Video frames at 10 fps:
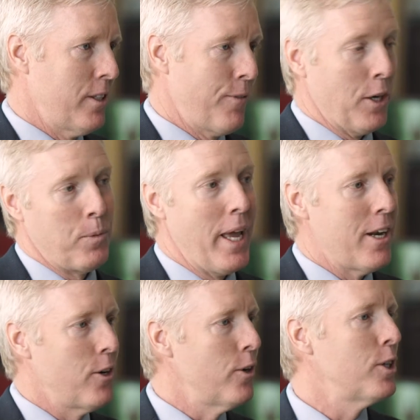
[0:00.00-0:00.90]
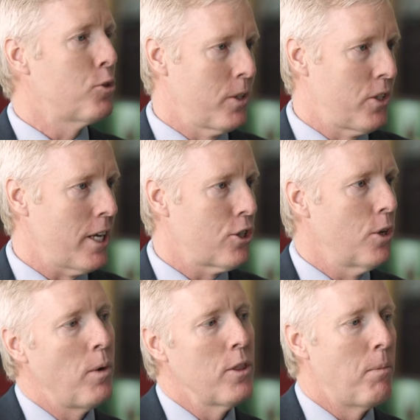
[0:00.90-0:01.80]
In fact, we had an earnings
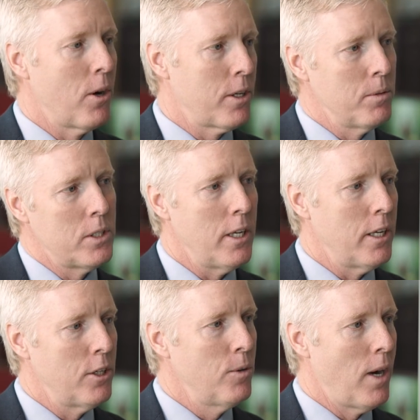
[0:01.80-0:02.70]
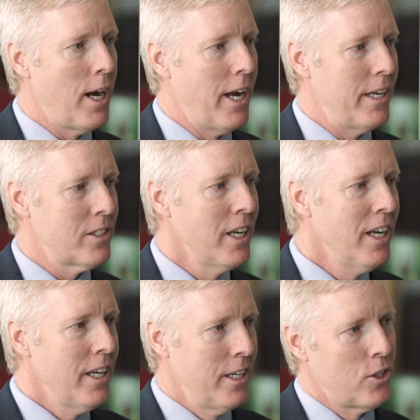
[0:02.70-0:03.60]
recession while the market was hitting new highs.
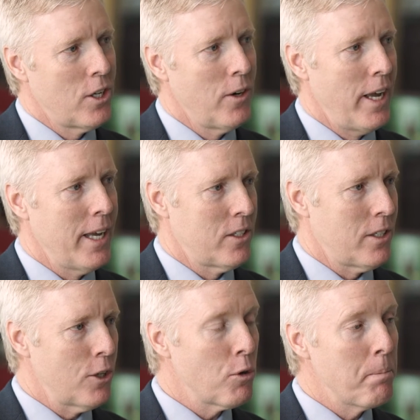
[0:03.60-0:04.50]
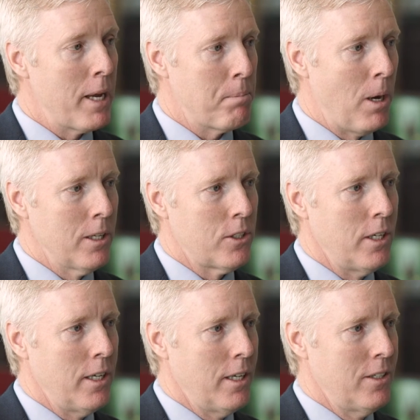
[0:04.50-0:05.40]
And so as central bank
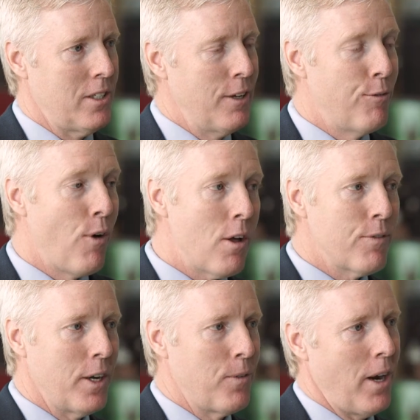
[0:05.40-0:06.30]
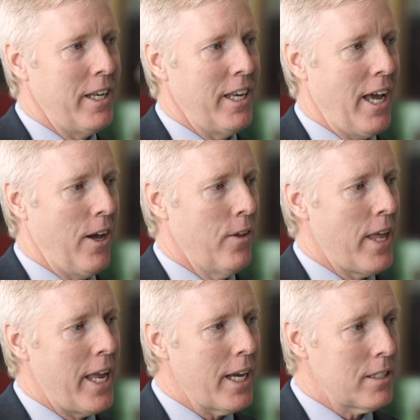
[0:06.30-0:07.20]
policy is evolving right now,
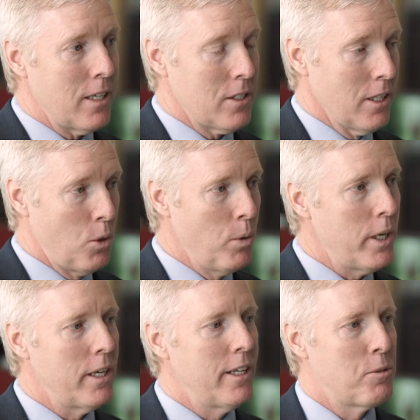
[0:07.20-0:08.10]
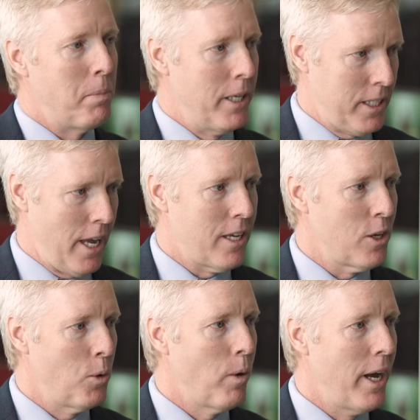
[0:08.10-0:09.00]
that excess liquidity is being taken
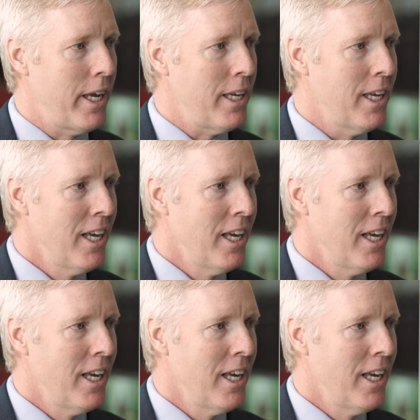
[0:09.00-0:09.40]
away.